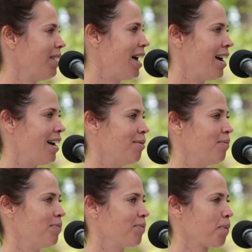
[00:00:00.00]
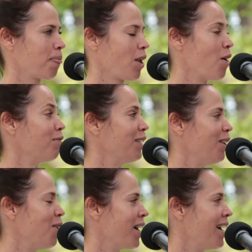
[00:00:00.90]
hopefully
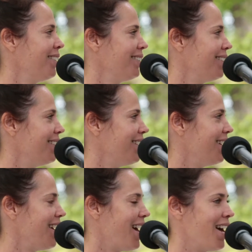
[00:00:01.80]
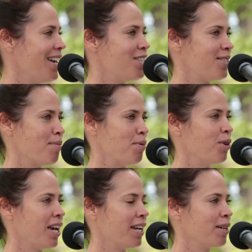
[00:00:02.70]
longer, each summer we'll
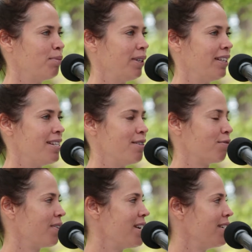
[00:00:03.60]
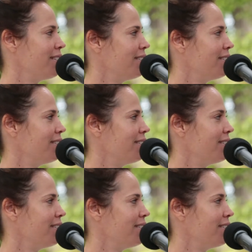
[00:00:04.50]
get a completely different